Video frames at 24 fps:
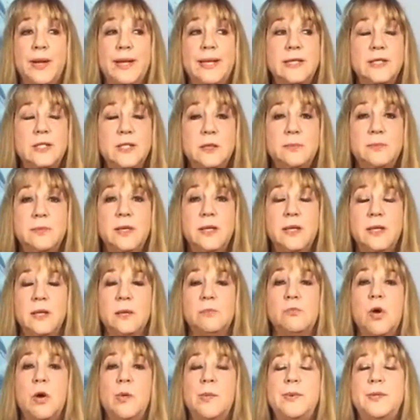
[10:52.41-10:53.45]
intimate and the
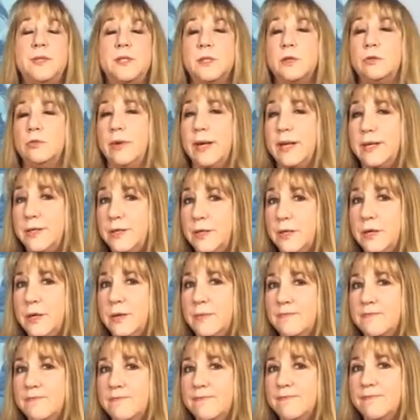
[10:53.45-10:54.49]
more we surrender,